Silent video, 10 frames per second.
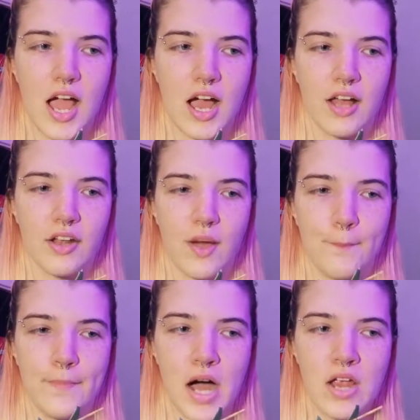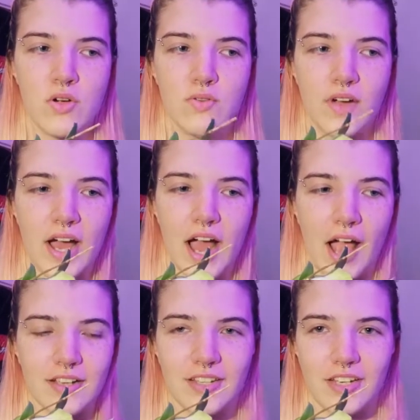and I might have
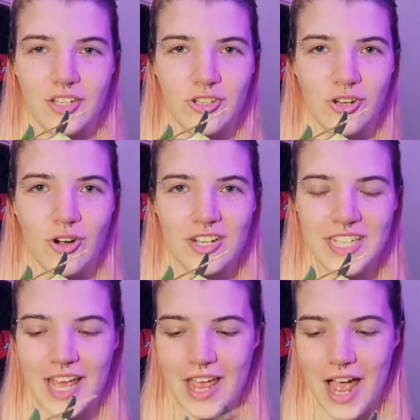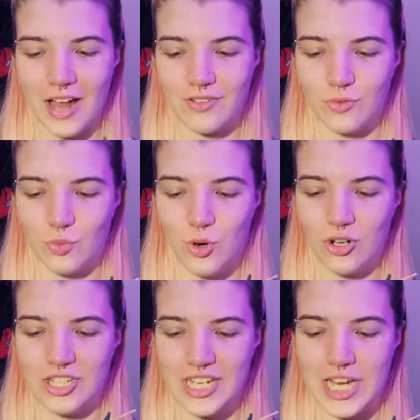accidentally shocked it and
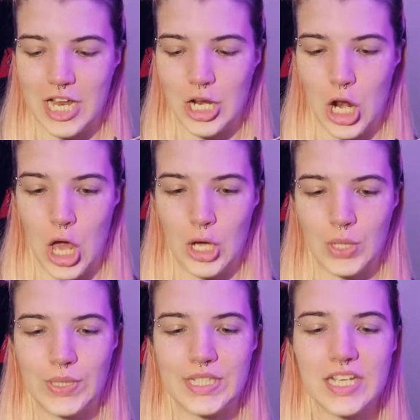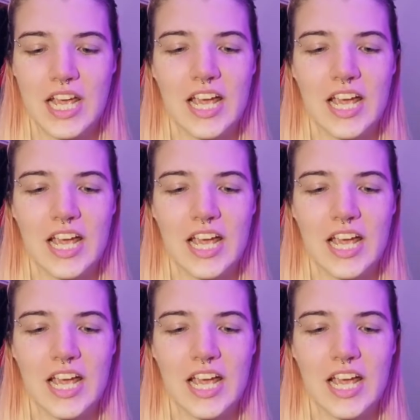watered it loads,